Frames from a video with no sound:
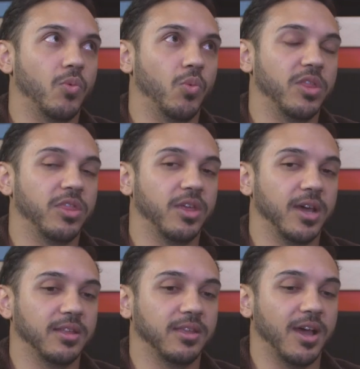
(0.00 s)
With
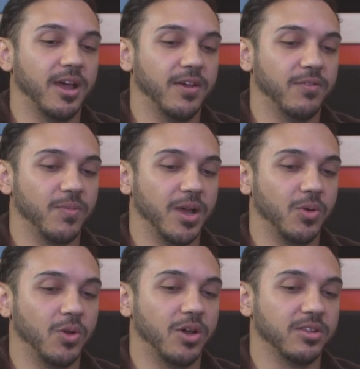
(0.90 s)
that, I have my
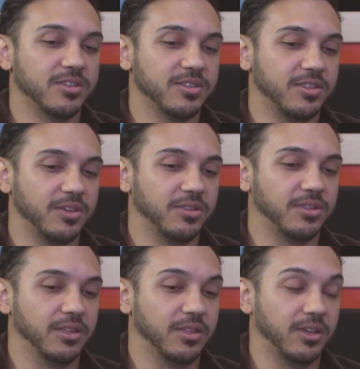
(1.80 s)
own artists to,
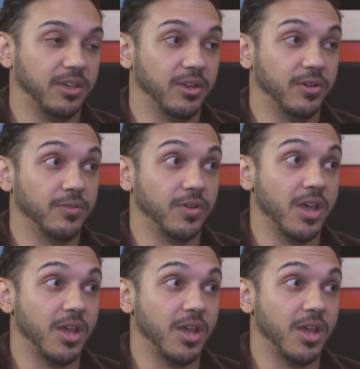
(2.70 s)
to take care of